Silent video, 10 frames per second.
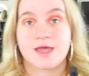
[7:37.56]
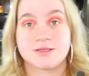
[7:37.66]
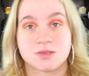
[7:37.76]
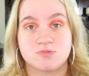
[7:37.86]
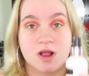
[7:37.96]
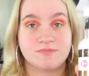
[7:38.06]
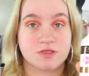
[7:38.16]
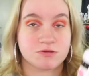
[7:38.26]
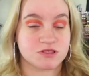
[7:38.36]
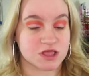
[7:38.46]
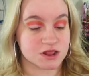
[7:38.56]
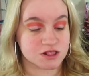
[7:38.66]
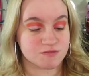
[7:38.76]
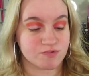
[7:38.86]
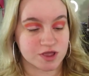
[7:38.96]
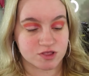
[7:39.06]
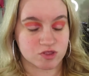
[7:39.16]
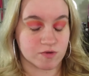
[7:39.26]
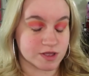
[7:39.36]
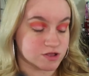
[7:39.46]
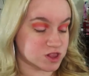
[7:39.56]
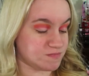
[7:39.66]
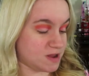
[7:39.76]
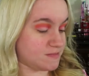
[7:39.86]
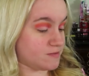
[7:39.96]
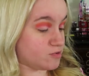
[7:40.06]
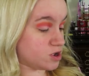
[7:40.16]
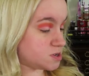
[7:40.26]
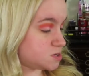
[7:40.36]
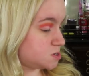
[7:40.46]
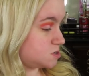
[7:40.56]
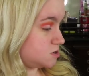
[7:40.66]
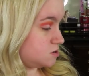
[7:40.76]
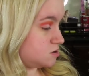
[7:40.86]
I just grabbed another setting spray so I could spray my brush.